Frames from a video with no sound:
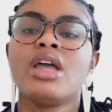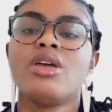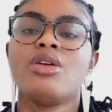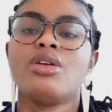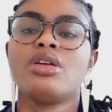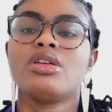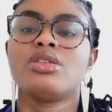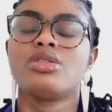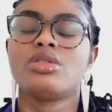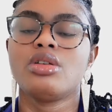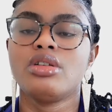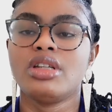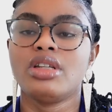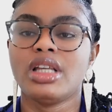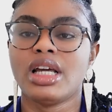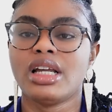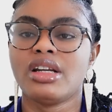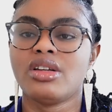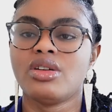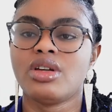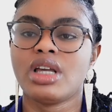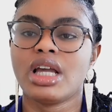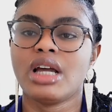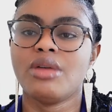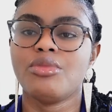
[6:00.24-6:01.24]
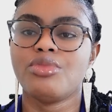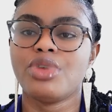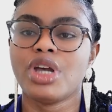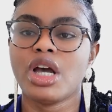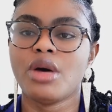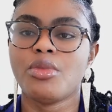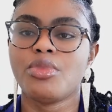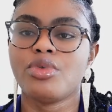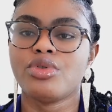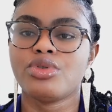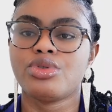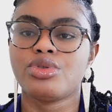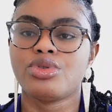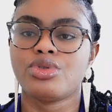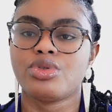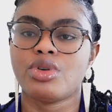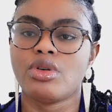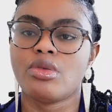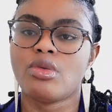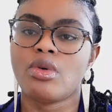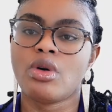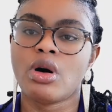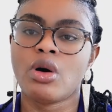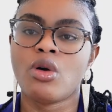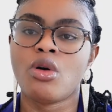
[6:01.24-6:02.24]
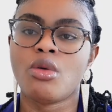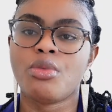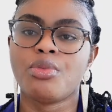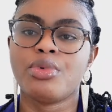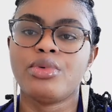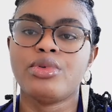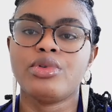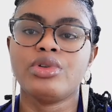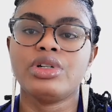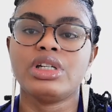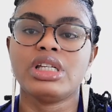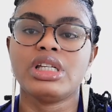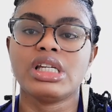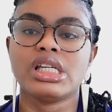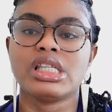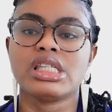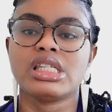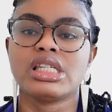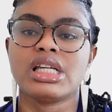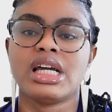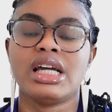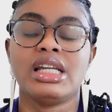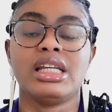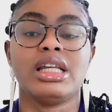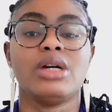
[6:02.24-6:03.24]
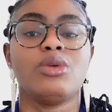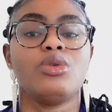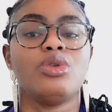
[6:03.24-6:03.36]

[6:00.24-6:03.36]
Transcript: so that it can be able to upload it and they will